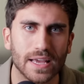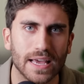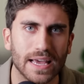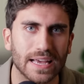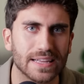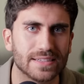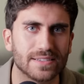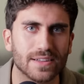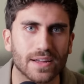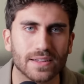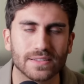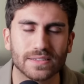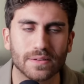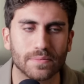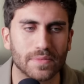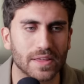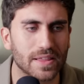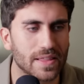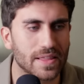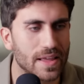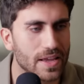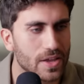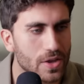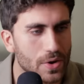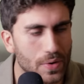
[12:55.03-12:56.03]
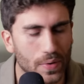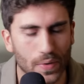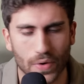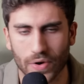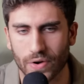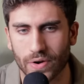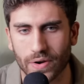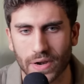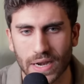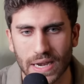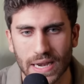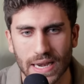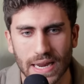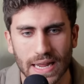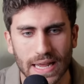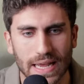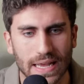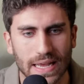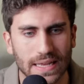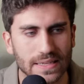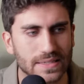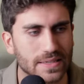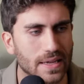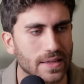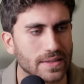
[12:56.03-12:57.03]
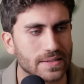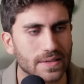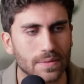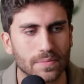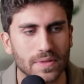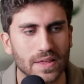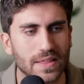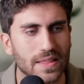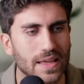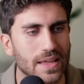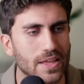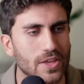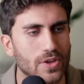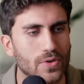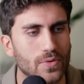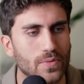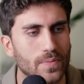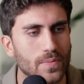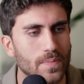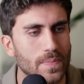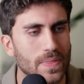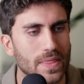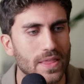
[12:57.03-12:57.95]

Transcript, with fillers: It's not something that you earn. It's not something that you